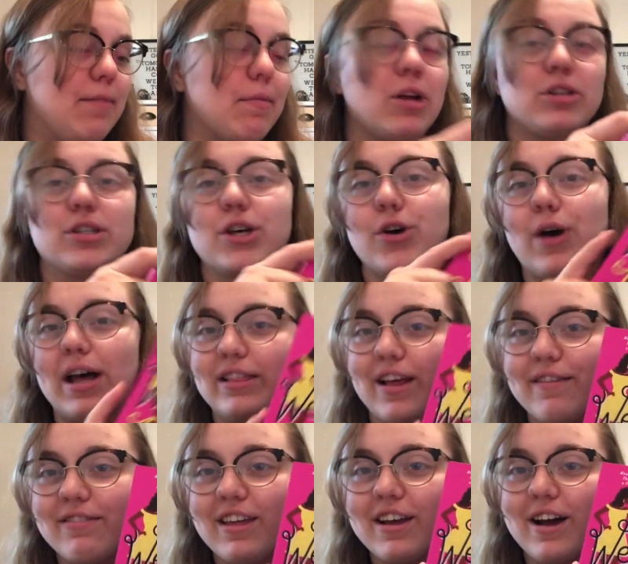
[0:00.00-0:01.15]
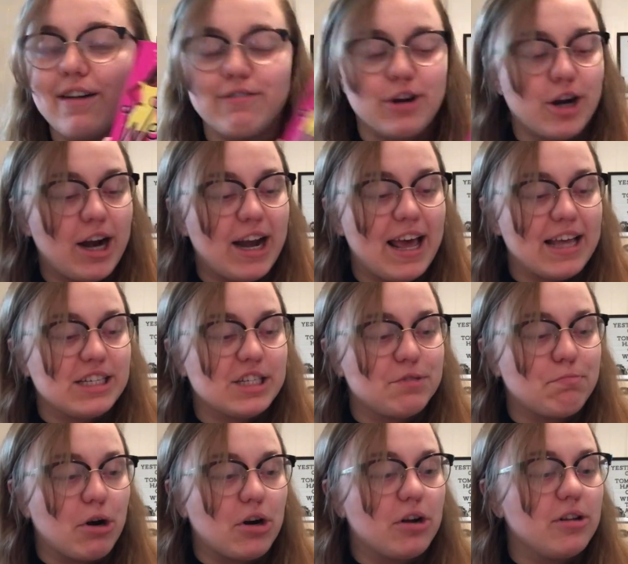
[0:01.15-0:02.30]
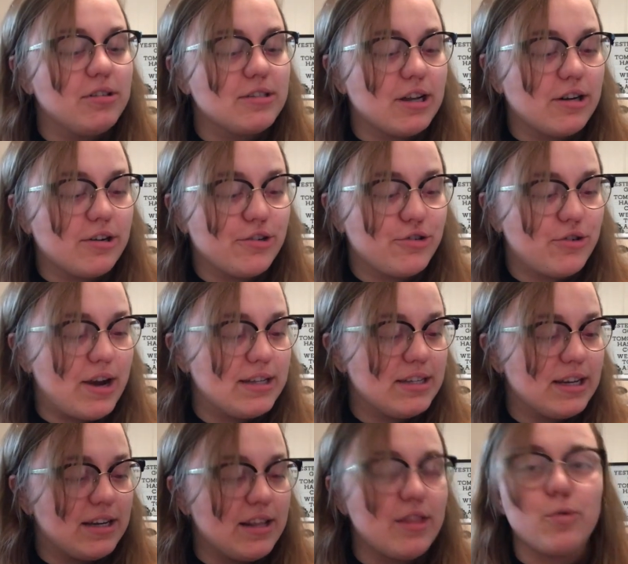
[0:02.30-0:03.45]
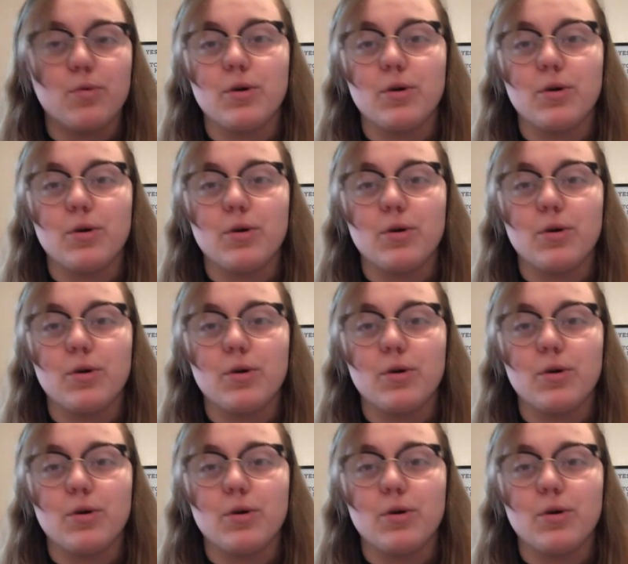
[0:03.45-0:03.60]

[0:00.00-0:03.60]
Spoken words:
Also, I love the cover. It has sparkles on her dress and in the